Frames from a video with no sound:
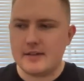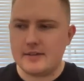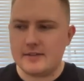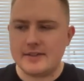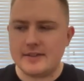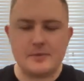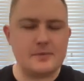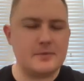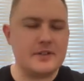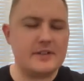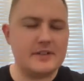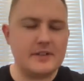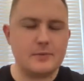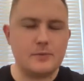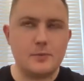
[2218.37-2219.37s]
like
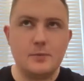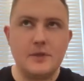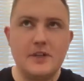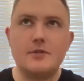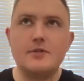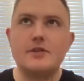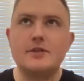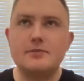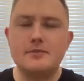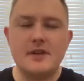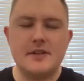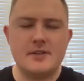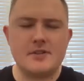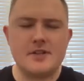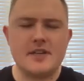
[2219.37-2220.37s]
when you,
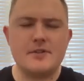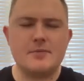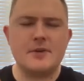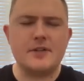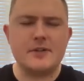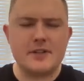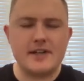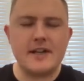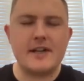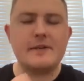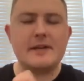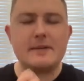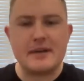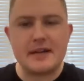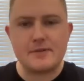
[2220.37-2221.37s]
as you said, when you're
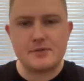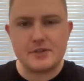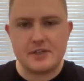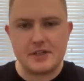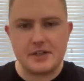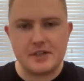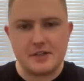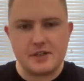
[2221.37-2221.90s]
climbing a mountain, you know,